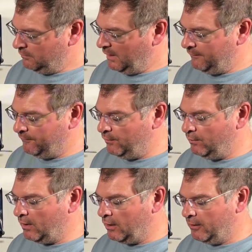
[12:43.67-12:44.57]
If
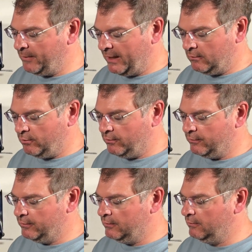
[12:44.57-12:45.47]
you are a
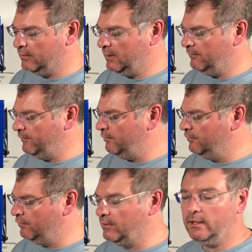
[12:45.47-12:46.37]
paddleboarder, if you
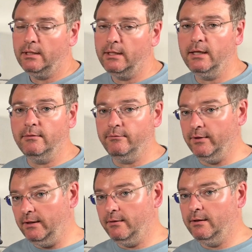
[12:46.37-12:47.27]
routinely
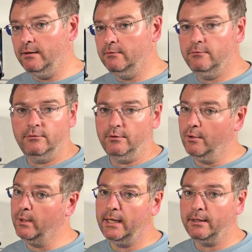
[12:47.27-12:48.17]
inflate things, you're
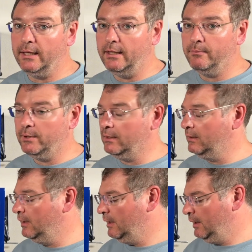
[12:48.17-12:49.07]
going out camping,
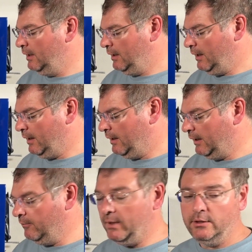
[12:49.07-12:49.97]

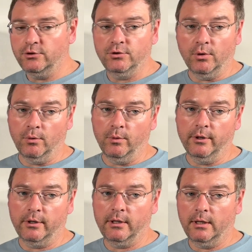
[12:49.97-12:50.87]
it made short
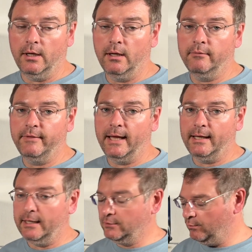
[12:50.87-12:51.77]
work of that
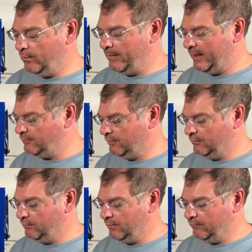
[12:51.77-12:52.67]
actual
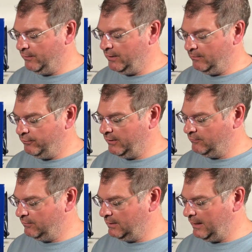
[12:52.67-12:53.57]
mattress. We were very
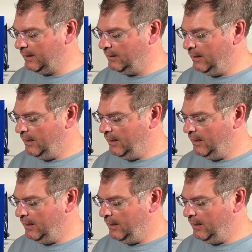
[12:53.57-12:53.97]
impressed with that.